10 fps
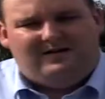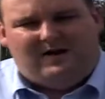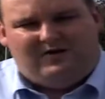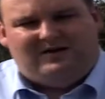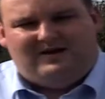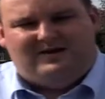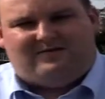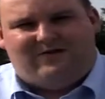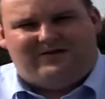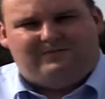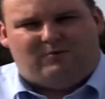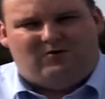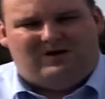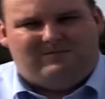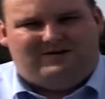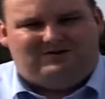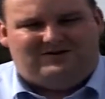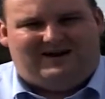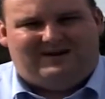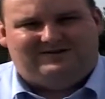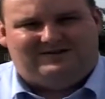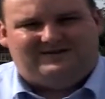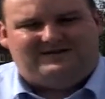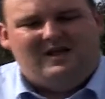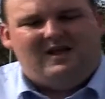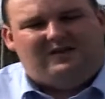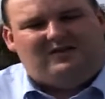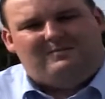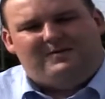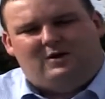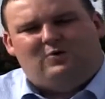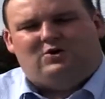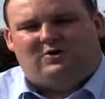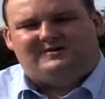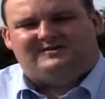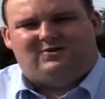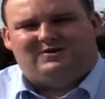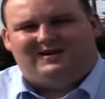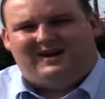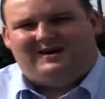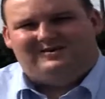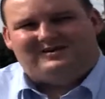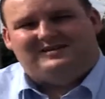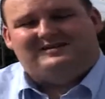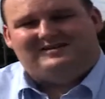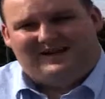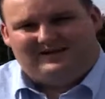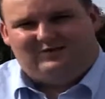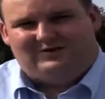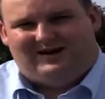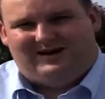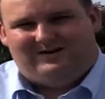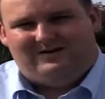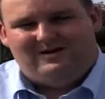Now, another thing that's very important about your tyres is that there can be no cuts or tears in the side of your tyre.